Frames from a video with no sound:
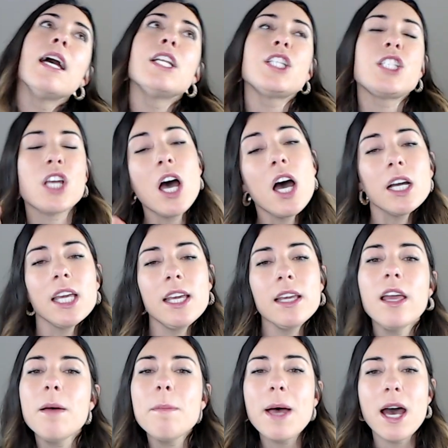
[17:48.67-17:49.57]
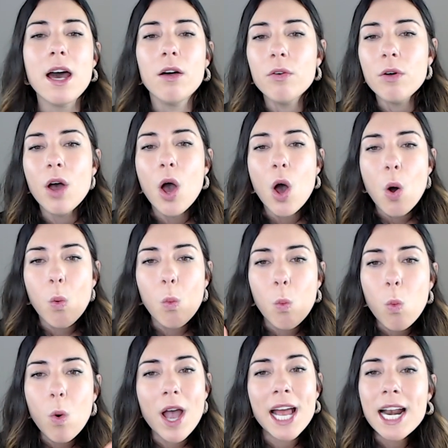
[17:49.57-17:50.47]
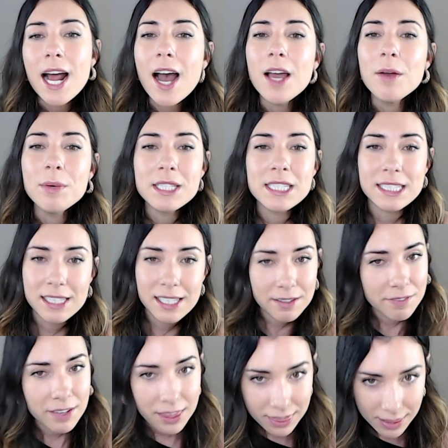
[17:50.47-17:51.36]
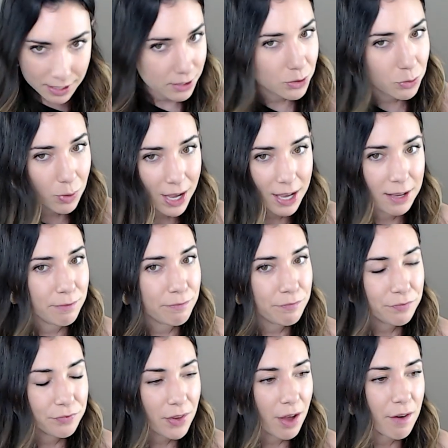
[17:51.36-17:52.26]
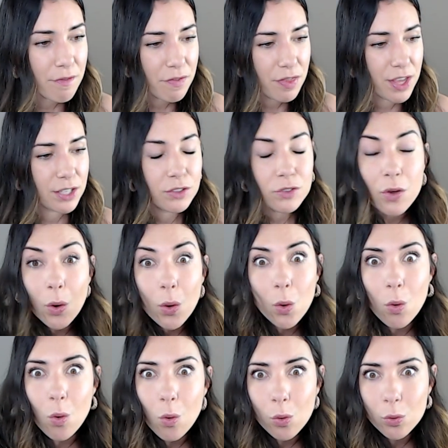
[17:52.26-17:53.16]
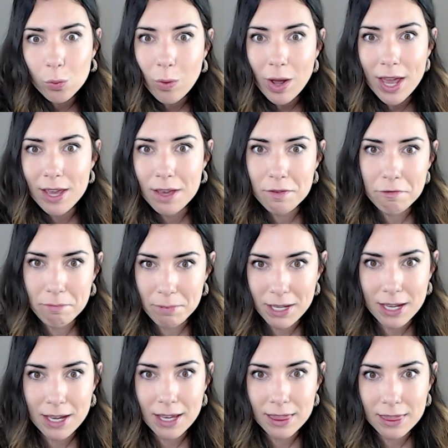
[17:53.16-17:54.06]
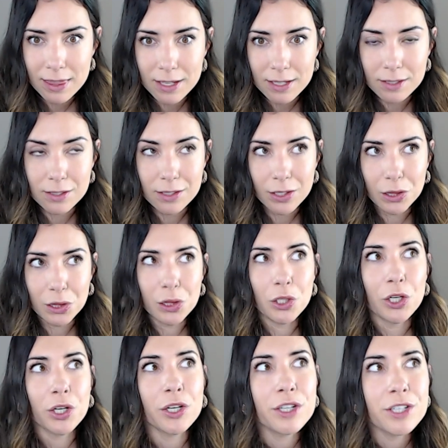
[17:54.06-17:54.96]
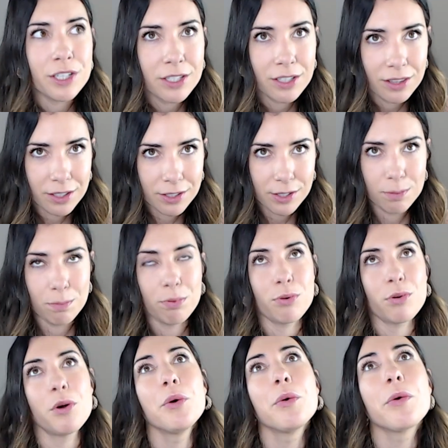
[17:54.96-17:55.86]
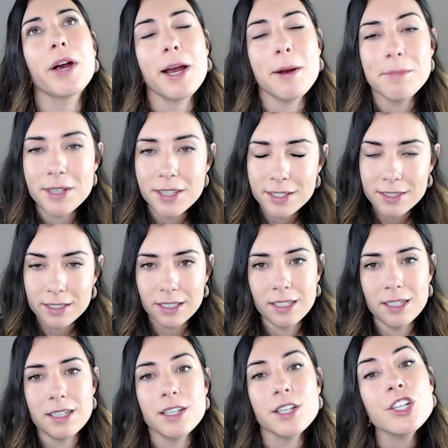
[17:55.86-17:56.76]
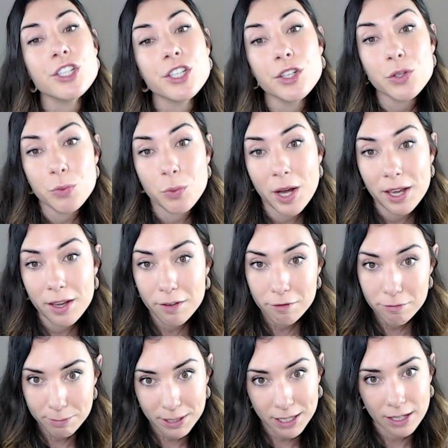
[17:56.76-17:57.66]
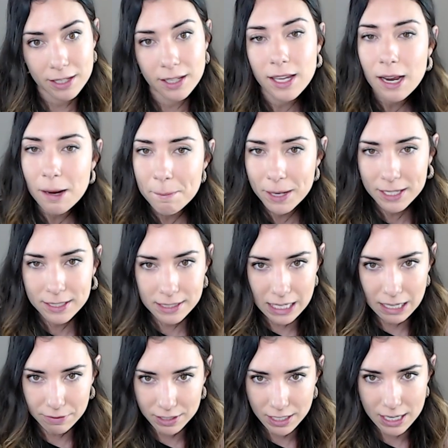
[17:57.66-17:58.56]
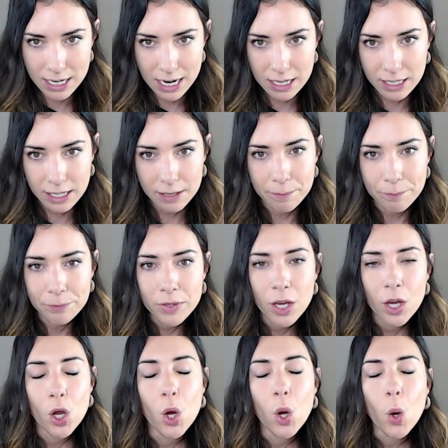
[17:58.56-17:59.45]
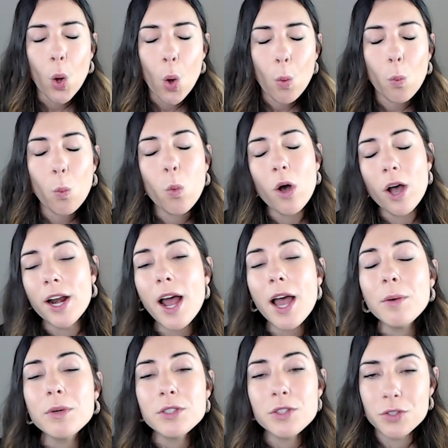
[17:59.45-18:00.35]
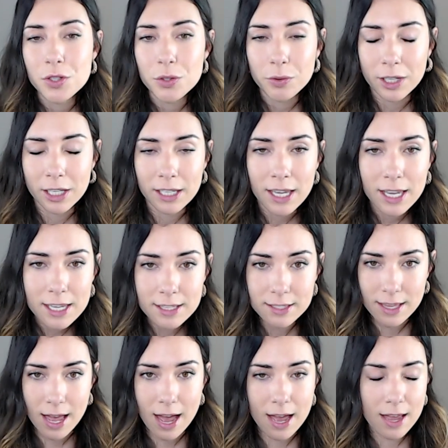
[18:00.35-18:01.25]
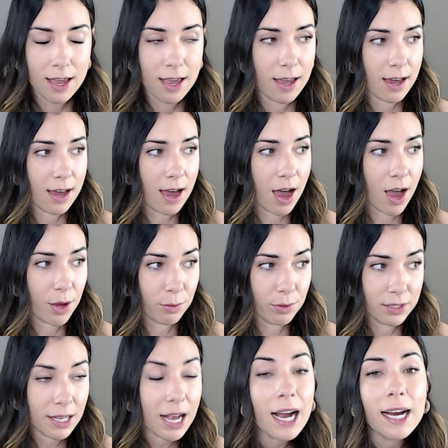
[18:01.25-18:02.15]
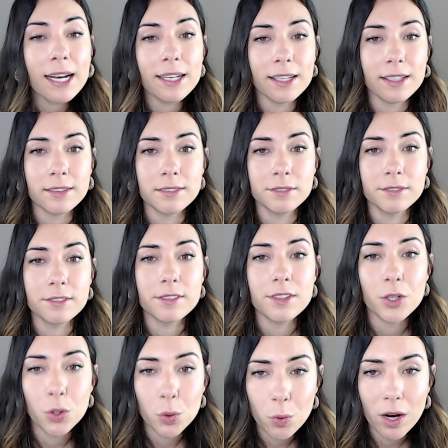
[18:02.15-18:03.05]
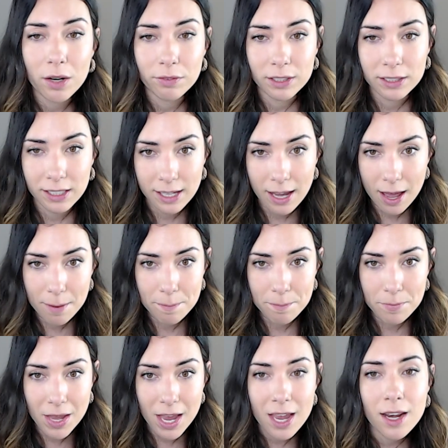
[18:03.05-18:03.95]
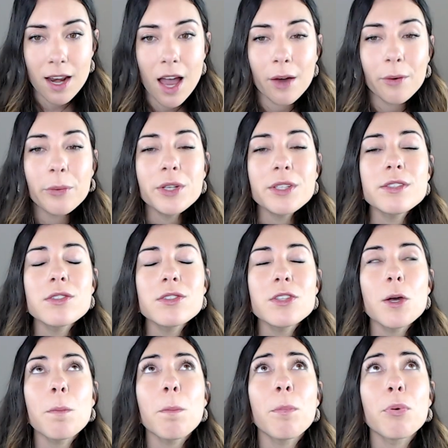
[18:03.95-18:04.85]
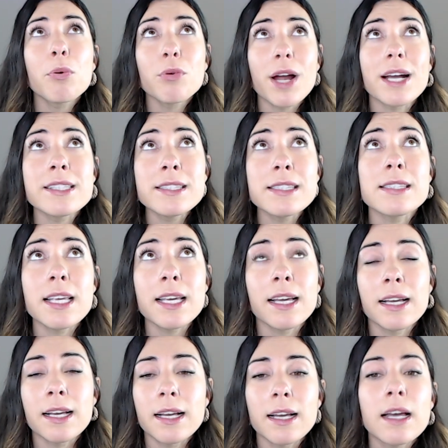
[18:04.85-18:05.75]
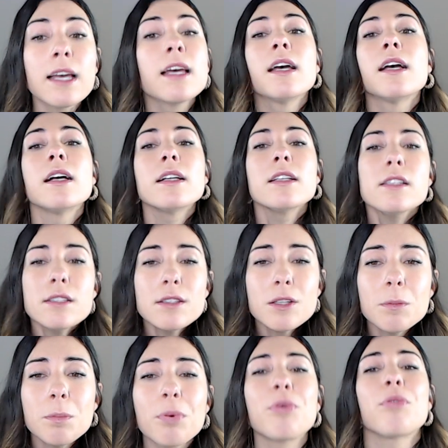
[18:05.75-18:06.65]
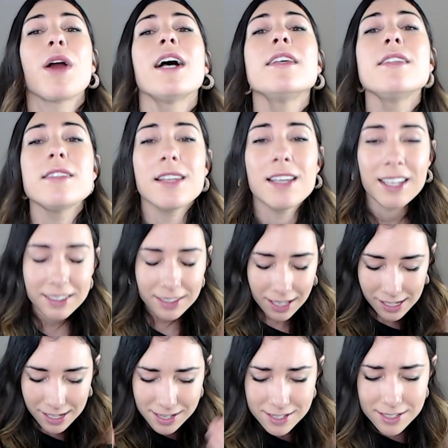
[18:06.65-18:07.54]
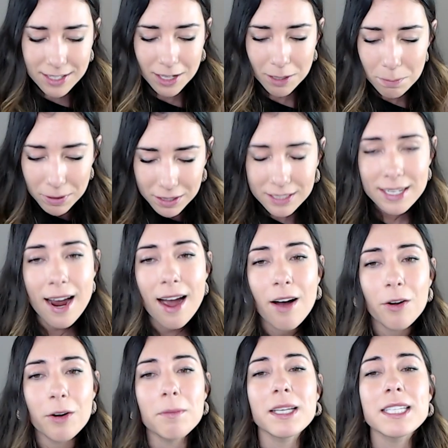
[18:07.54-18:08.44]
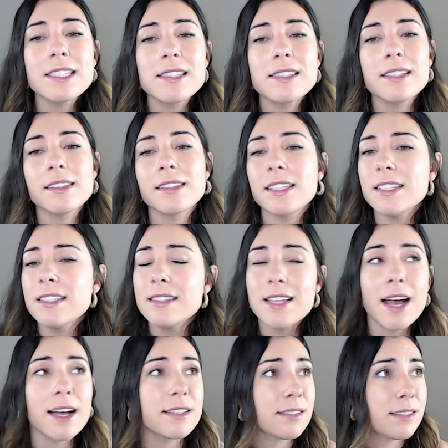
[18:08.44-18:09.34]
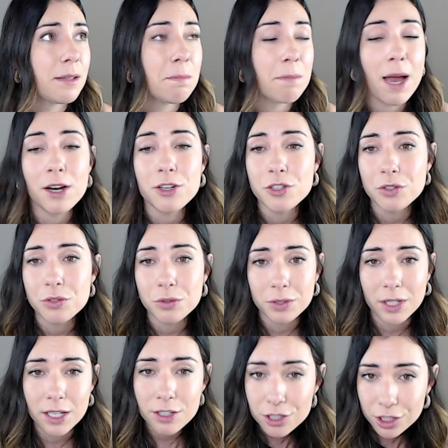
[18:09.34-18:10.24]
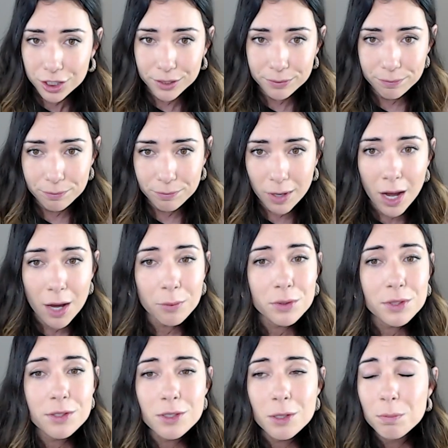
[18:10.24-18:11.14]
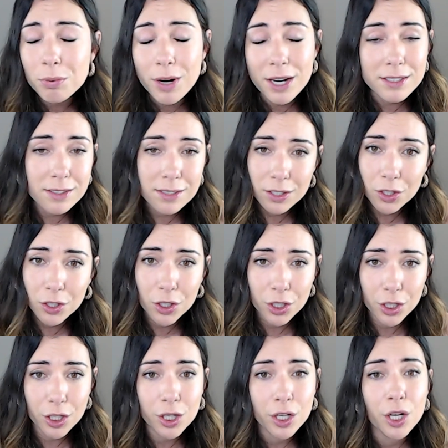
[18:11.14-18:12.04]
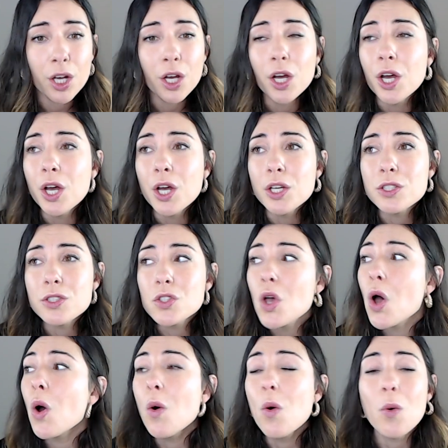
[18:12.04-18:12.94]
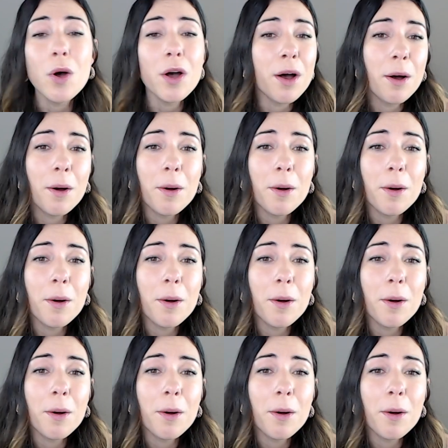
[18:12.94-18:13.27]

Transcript: talking about, when I was living this way, of this old way of being, this learned, this programmed, this conditioned way of being in my safety identity, what I was doing is that I was hiding who I really am, and I was suppressing, like deep down, my silly, sassy, magical nature. I was suppressing her so